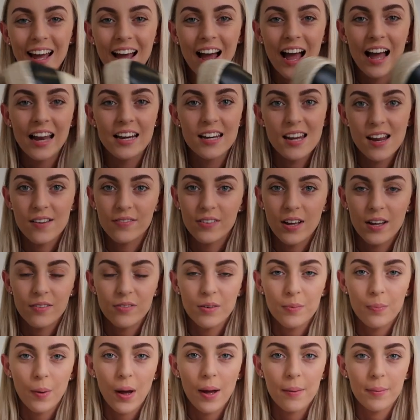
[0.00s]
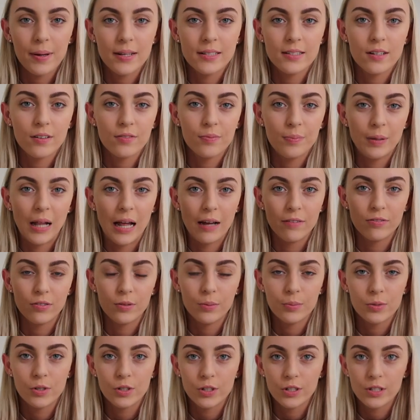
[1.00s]
I never ever buy myself
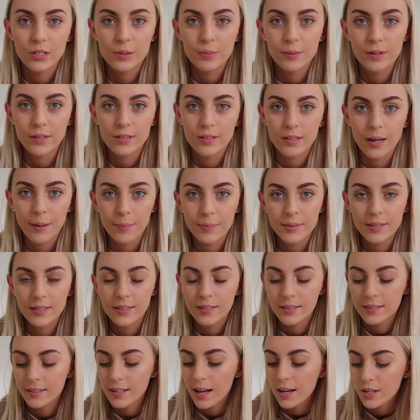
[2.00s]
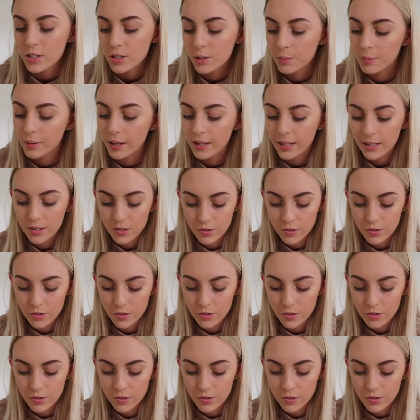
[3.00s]
platform shoes because I'm such a bloody